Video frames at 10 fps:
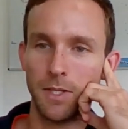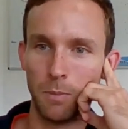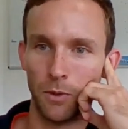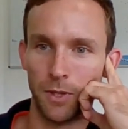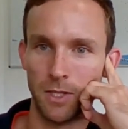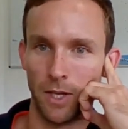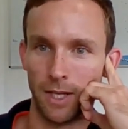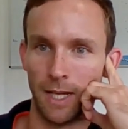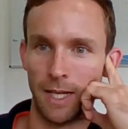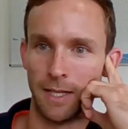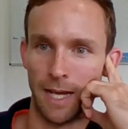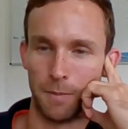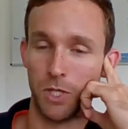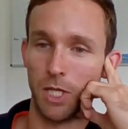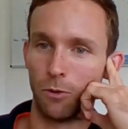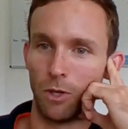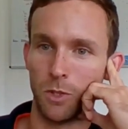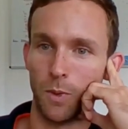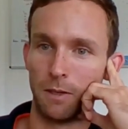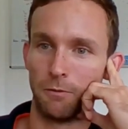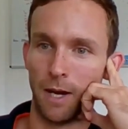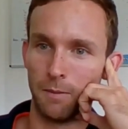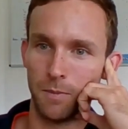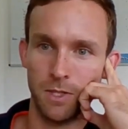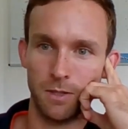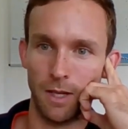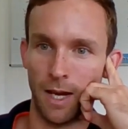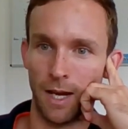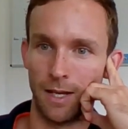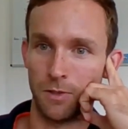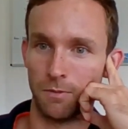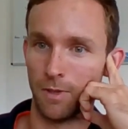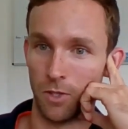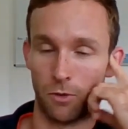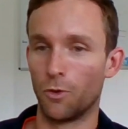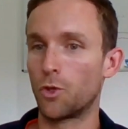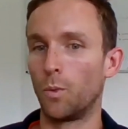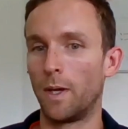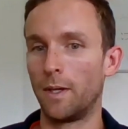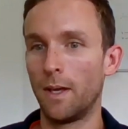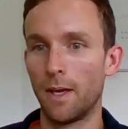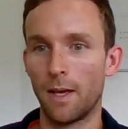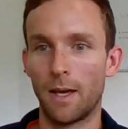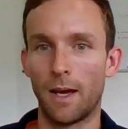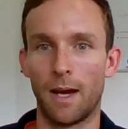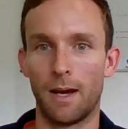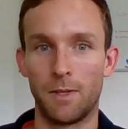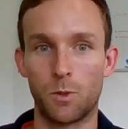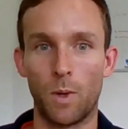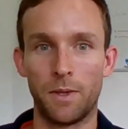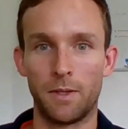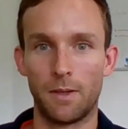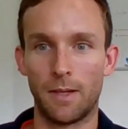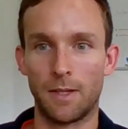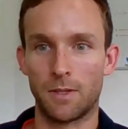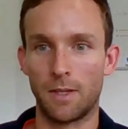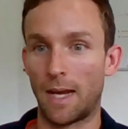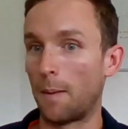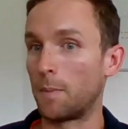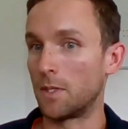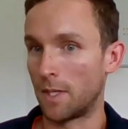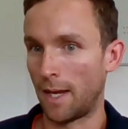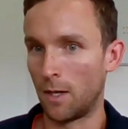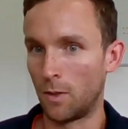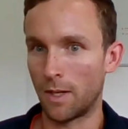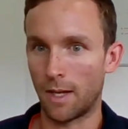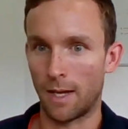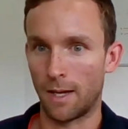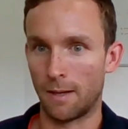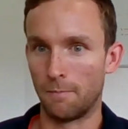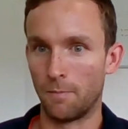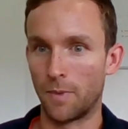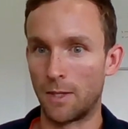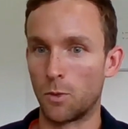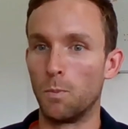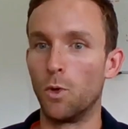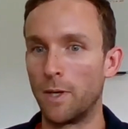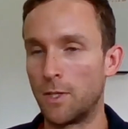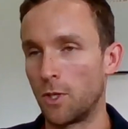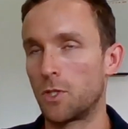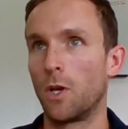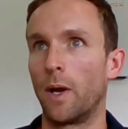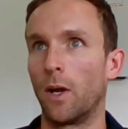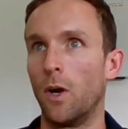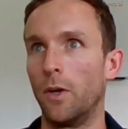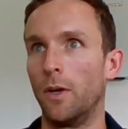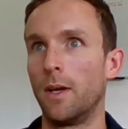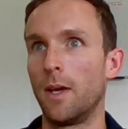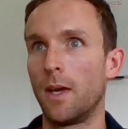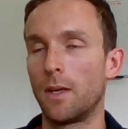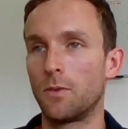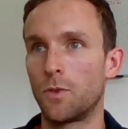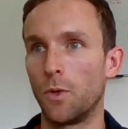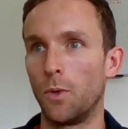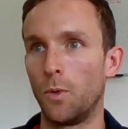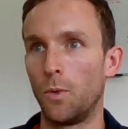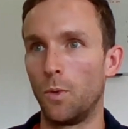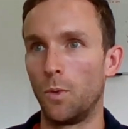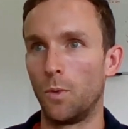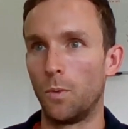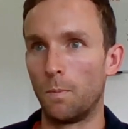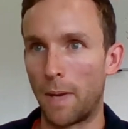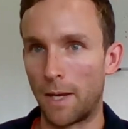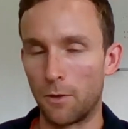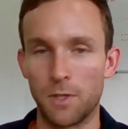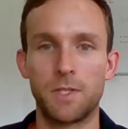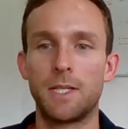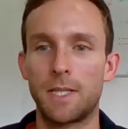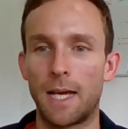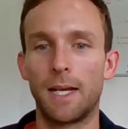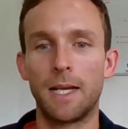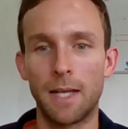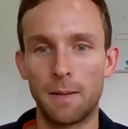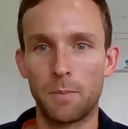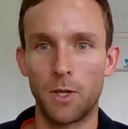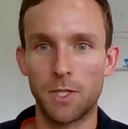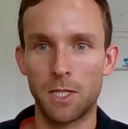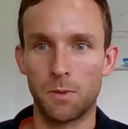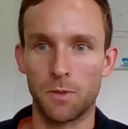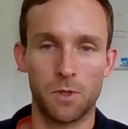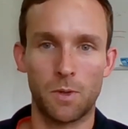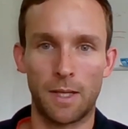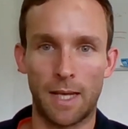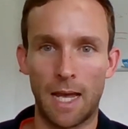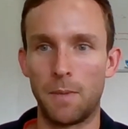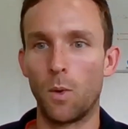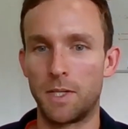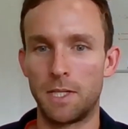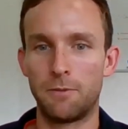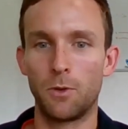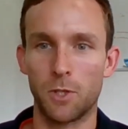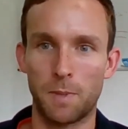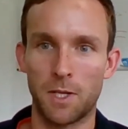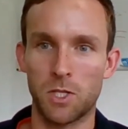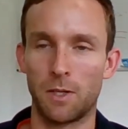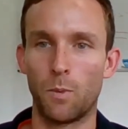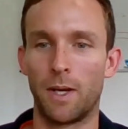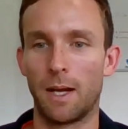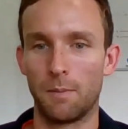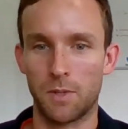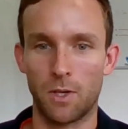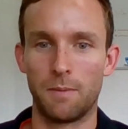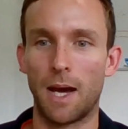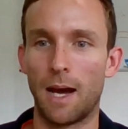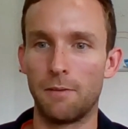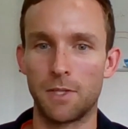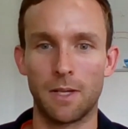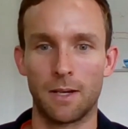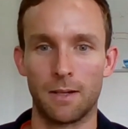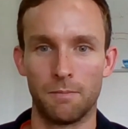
Simple things like cleaning down machinery between farms is a crucial one. It's one that it happens now. There's more research going on to better assist that clean down process, because it can be quite difficult, especially when it comes time to harvest.